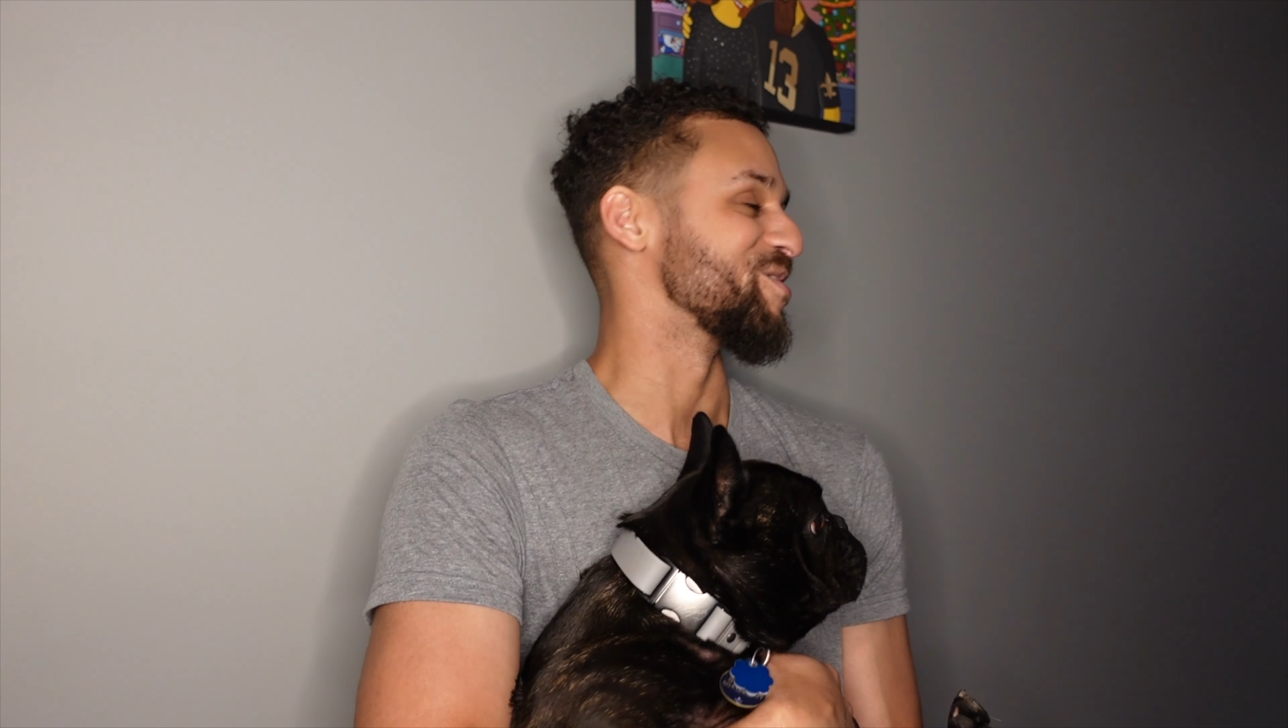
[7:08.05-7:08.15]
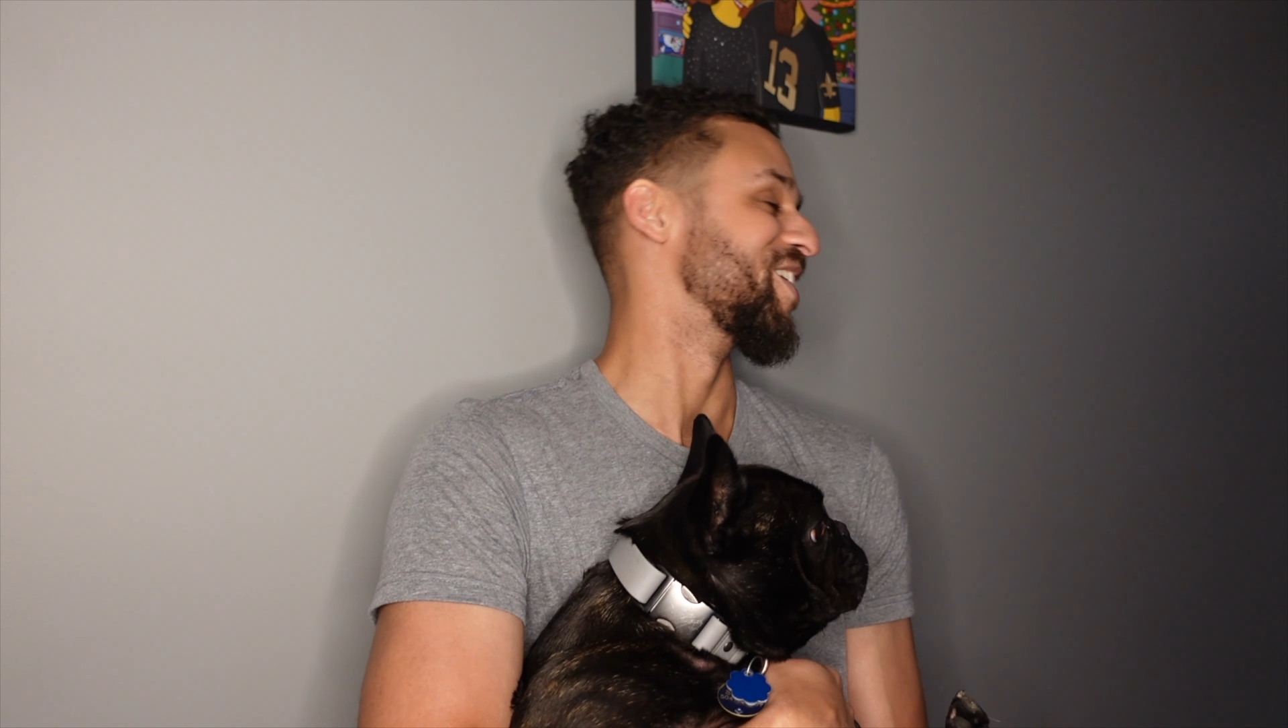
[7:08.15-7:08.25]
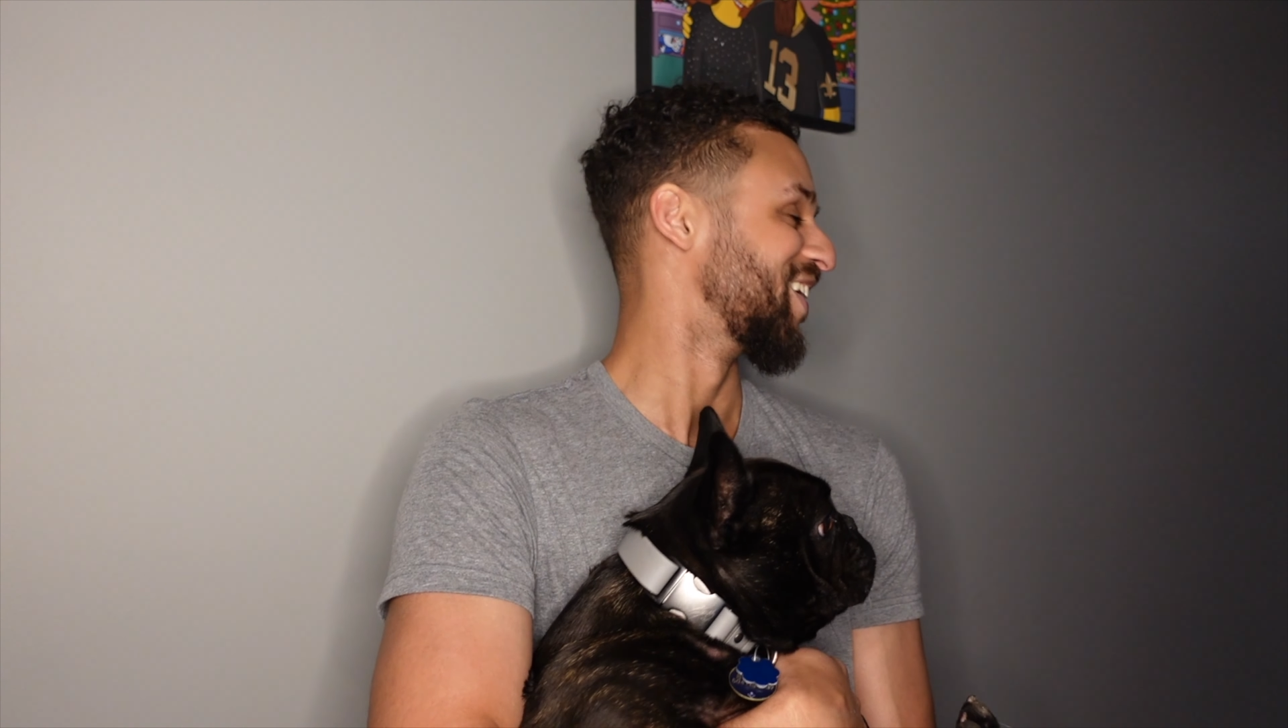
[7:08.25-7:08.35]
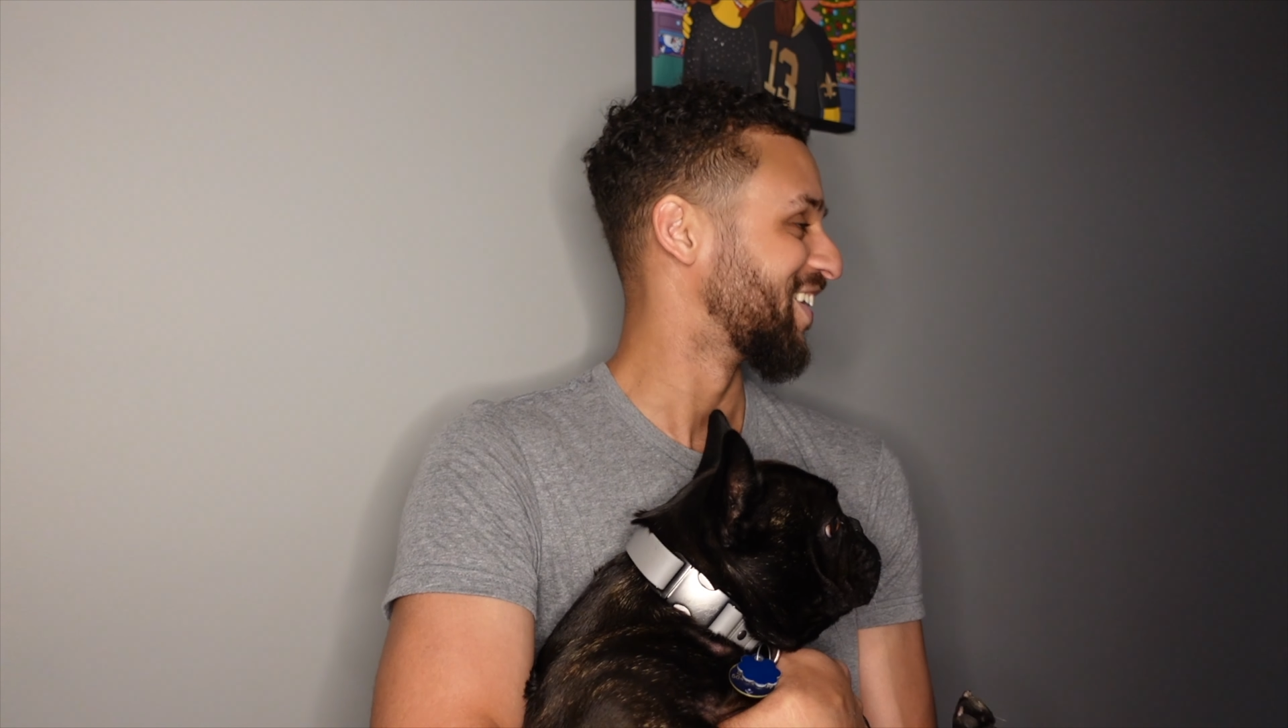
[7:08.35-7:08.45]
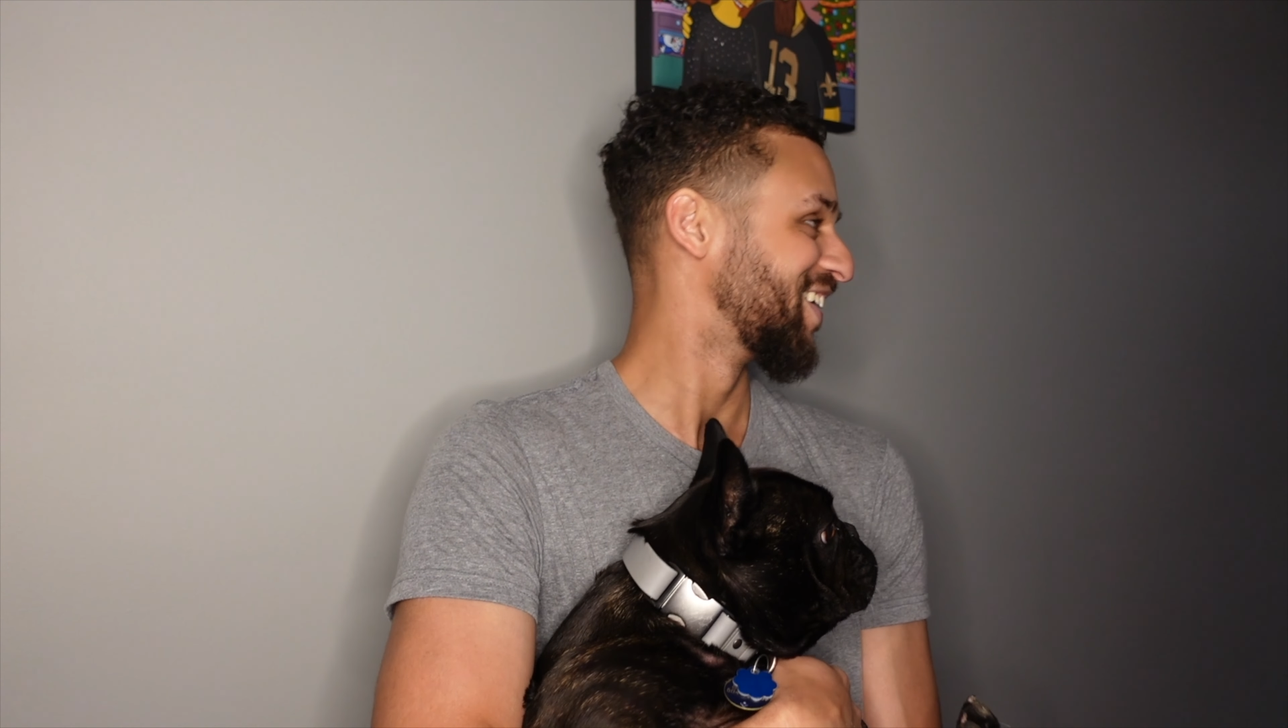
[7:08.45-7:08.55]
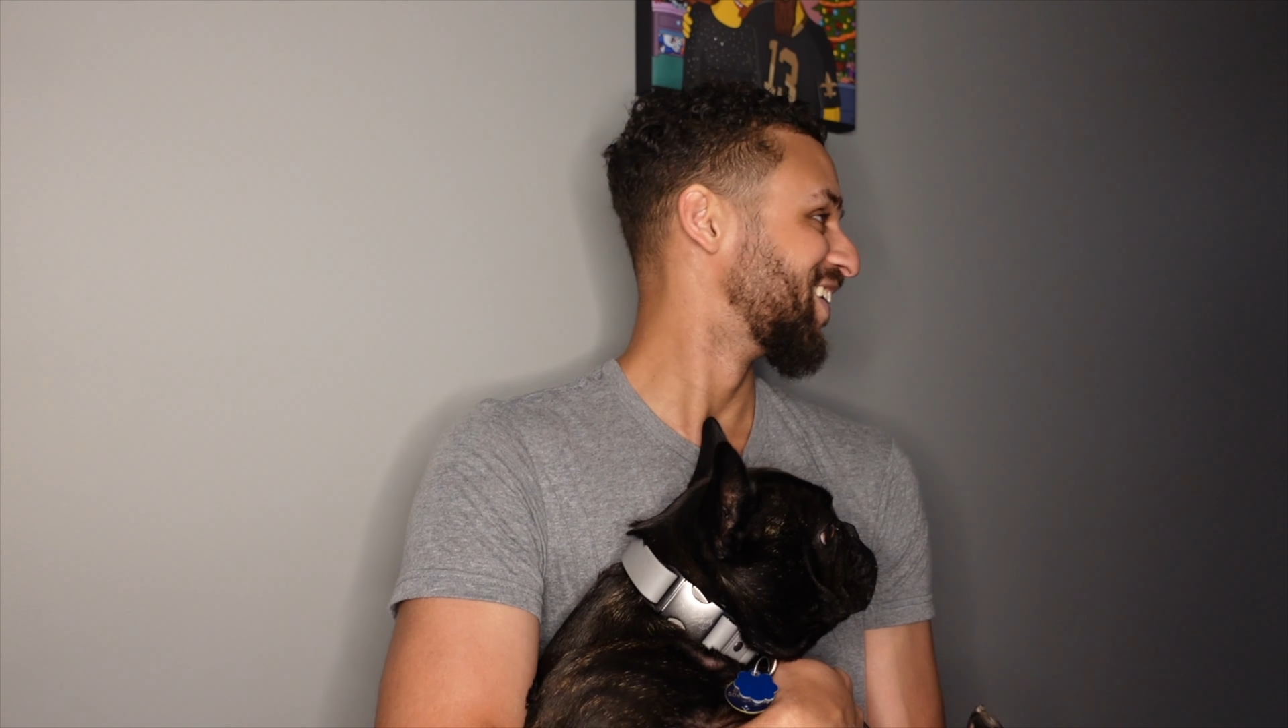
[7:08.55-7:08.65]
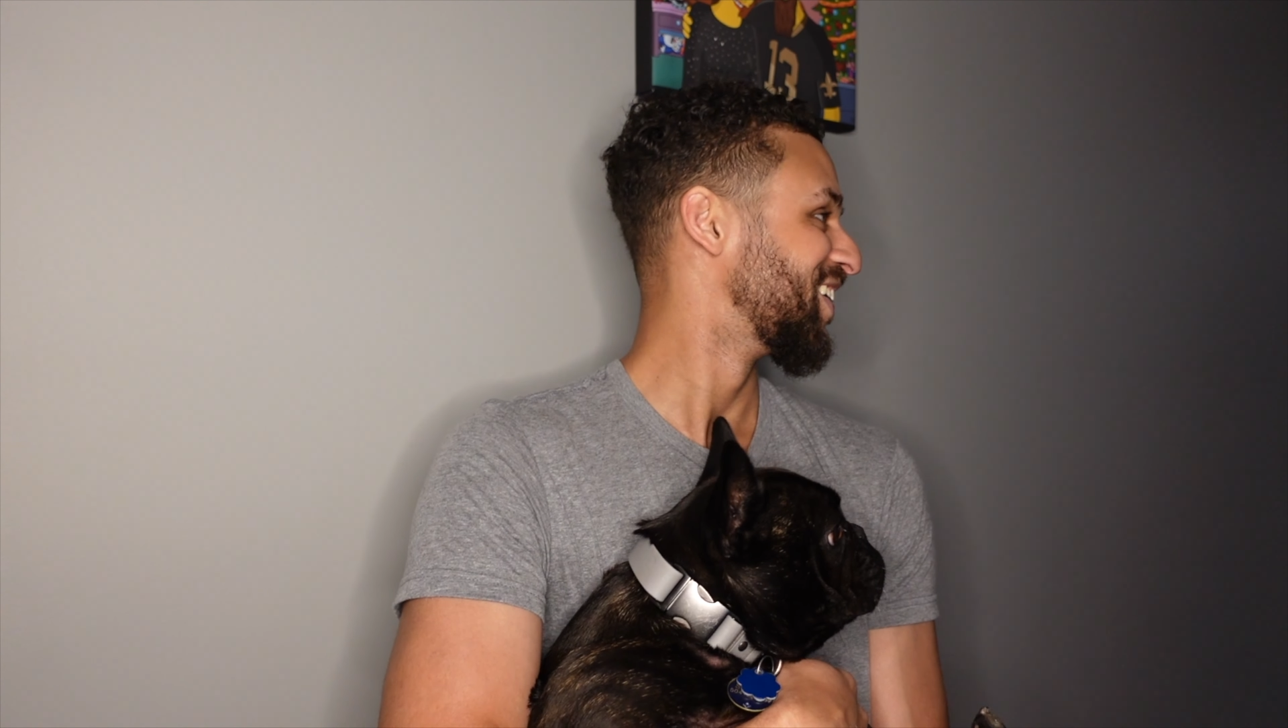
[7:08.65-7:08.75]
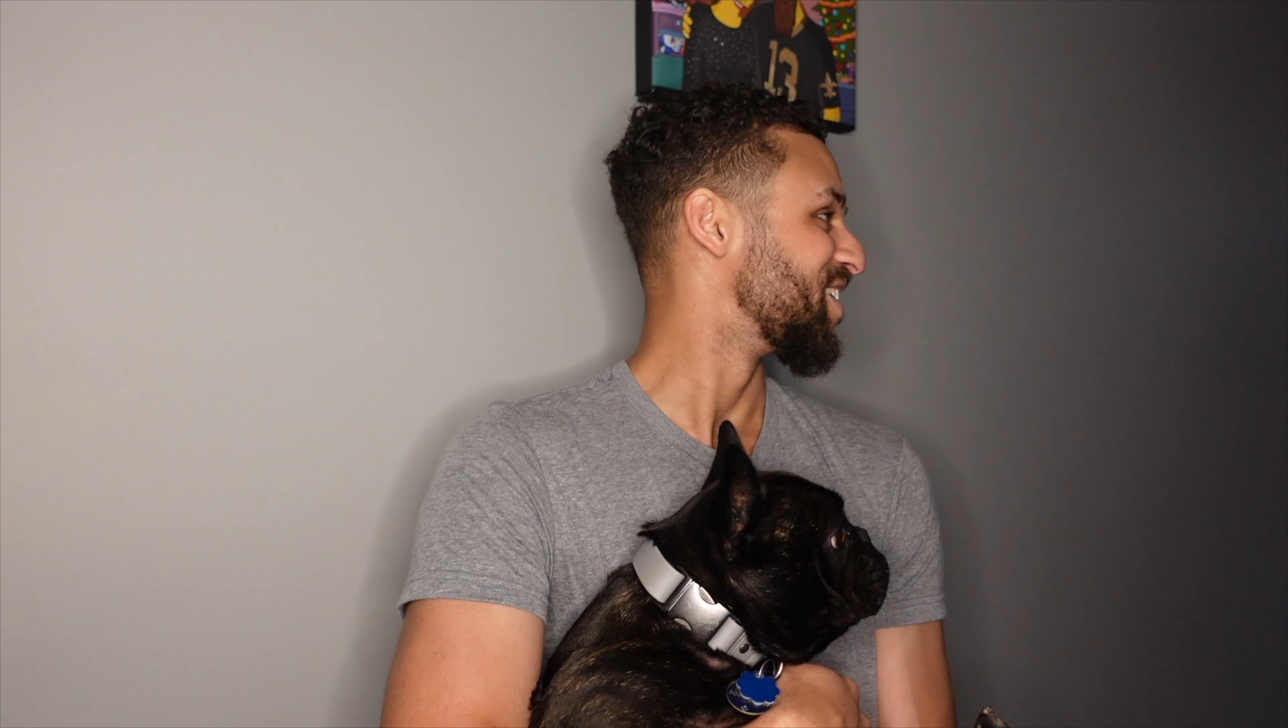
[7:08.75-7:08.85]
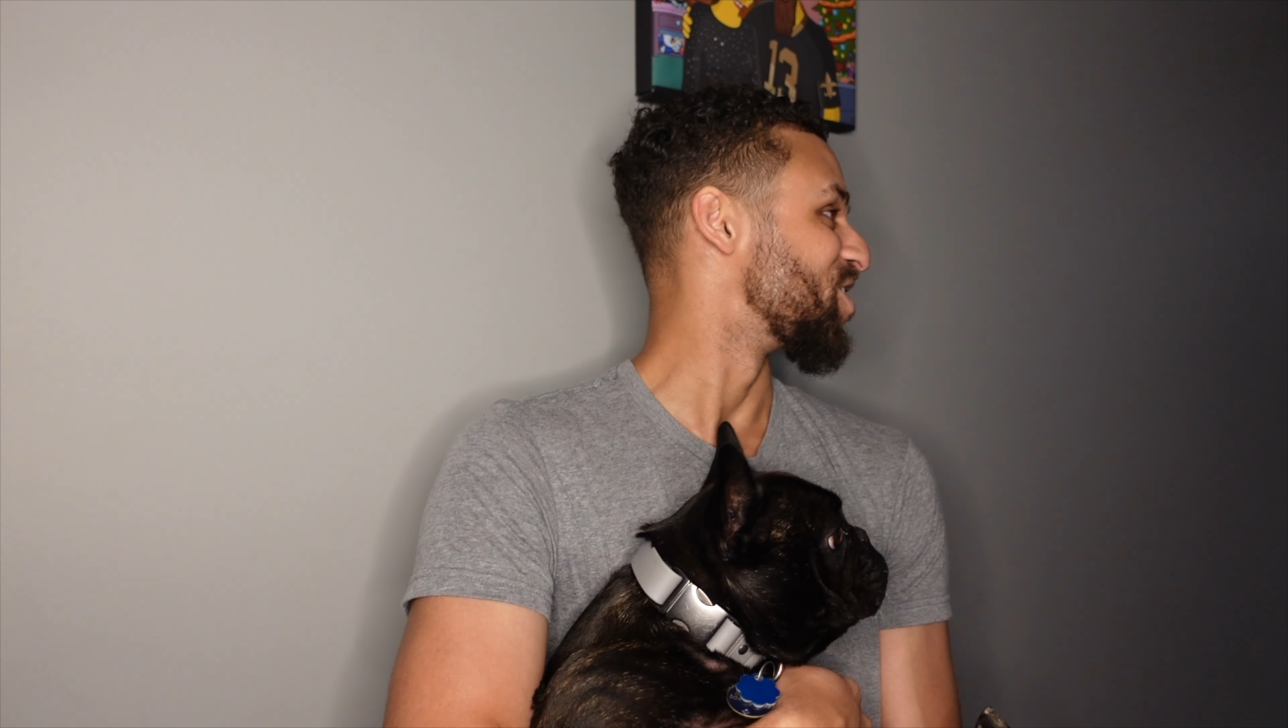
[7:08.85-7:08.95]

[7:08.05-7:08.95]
a